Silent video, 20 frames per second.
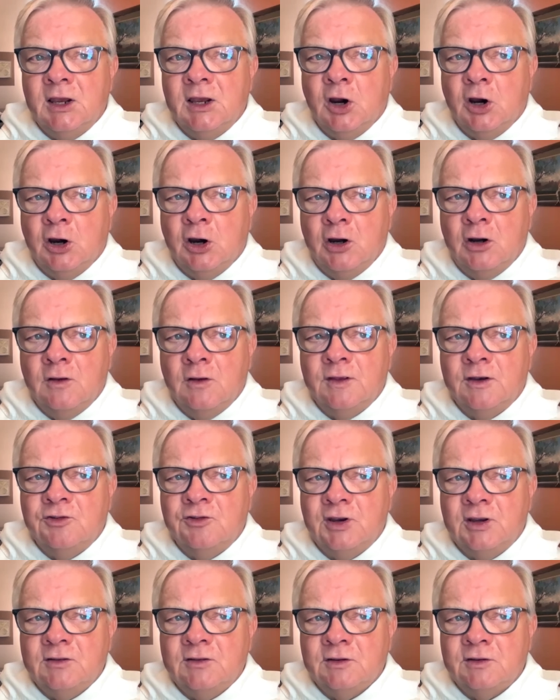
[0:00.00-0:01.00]
heard the
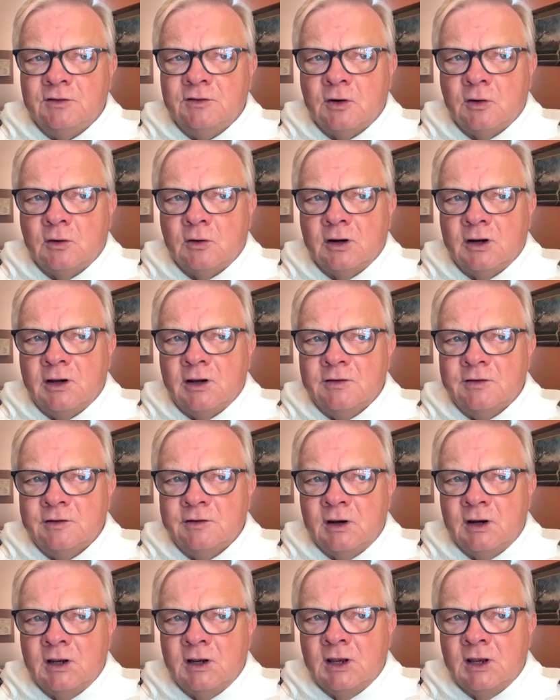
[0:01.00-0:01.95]
Jesus stories,